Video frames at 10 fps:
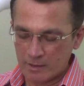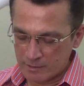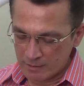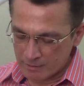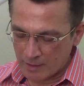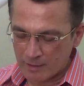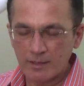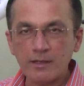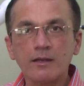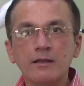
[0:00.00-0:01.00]
This
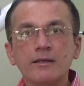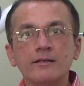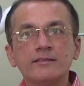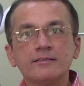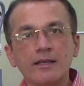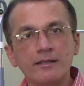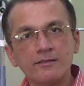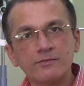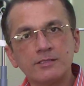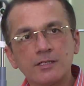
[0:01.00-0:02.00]
retina contains
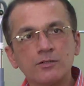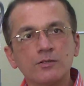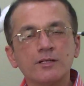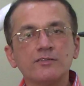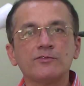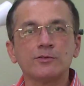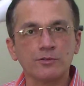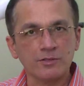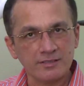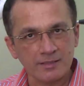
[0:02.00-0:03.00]
cells which are known as
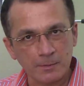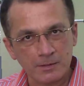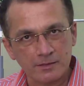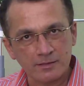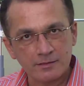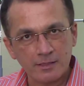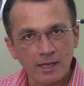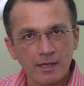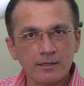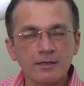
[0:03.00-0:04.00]
photoreceptors,
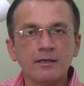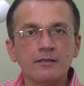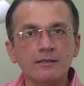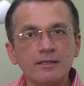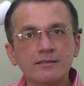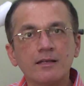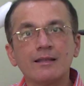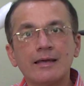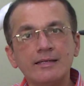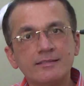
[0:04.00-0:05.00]
and these are
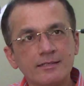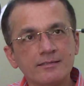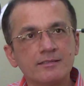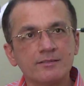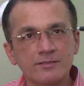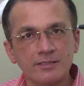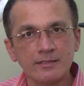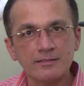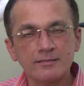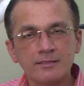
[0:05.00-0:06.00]
light sensitive
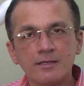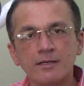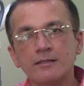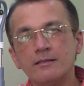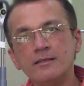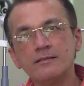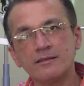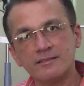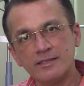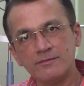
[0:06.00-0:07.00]
cells. These
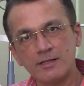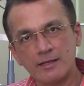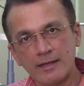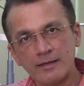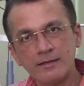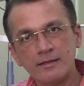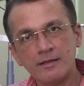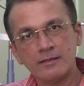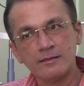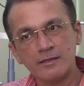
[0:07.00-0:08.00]
receive the light,
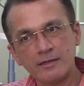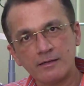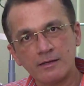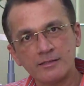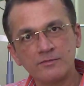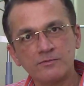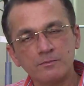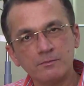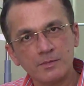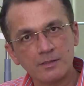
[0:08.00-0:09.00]
they
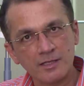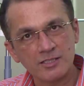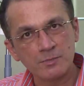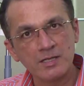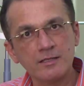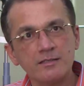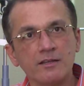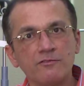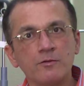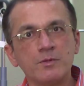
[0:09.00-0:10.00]
transmit this
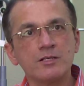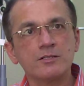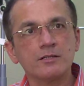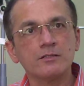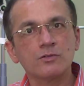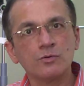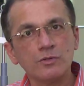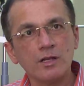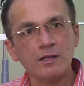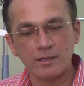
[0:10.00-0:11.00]
information
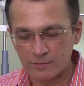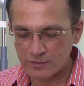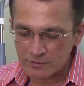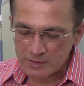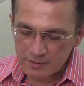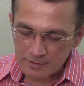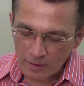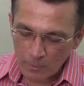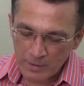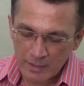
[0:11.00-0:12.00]
through the nerves, which is
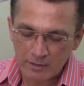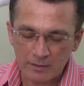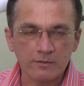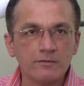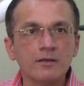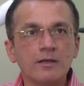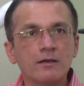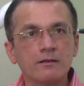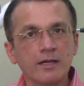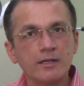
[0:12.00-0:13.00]
the optic nerve,
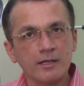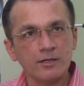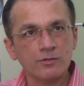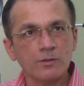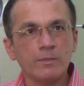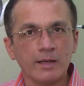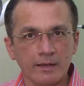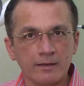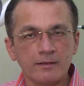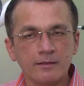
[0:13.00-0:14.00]
right into the
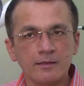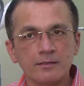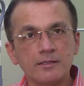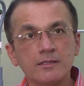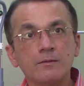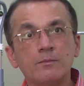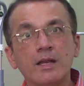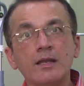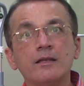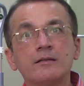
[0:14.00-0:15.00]
brain. Then the
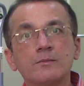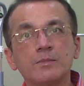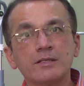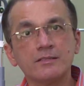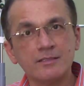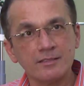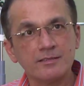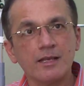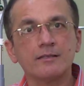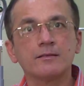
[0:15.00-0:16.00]
brain interprets
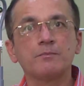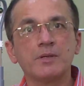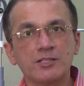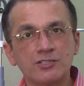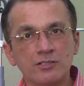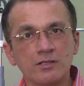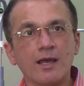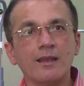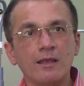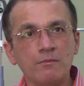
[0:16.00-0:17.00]
this as a picture,
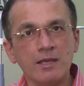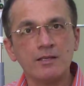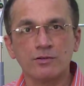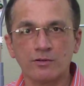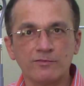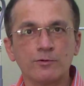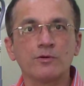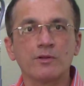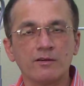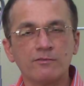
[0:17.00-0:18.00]
an image, or a
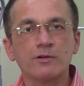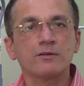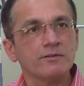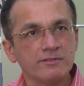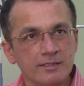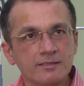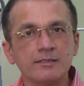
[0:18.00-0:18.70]
photograph, whatever we are